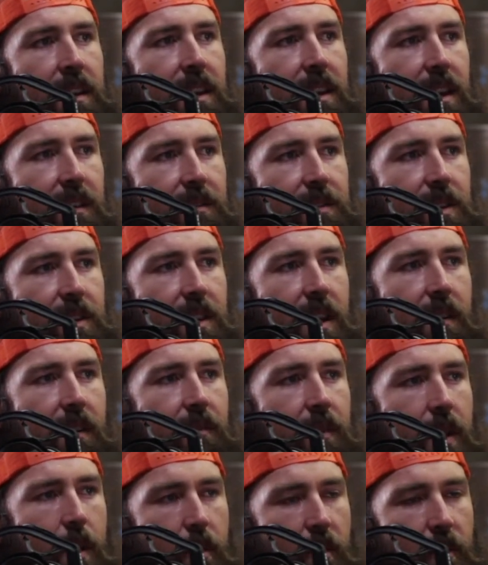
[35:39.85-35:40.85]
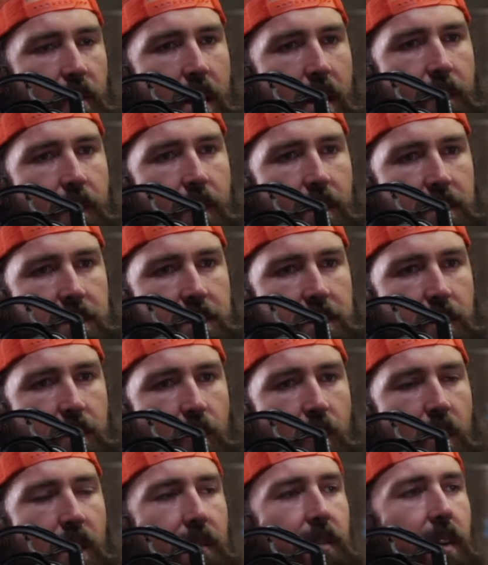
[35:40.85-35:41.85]
gives you that frame of reference to
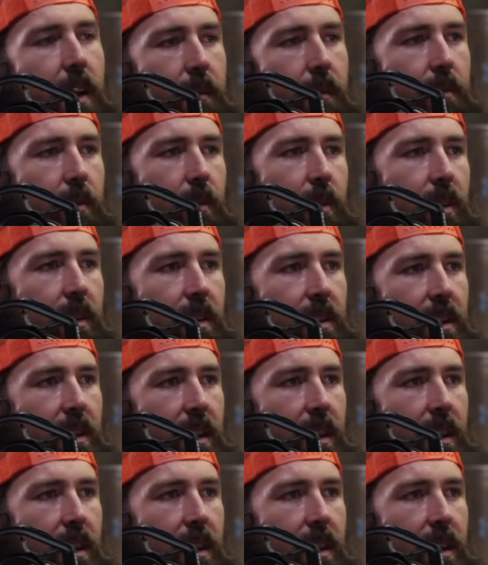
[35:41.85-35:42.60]
want to fight for it